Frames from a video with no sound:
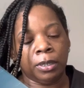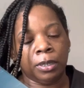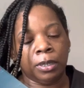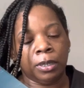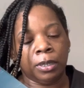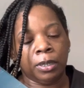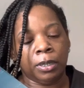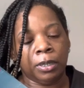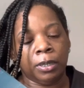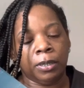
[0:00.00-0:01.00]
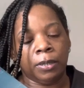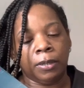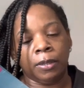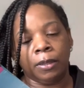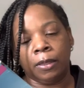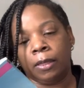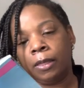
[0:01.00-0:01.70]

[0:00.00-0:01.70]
(no one is talking)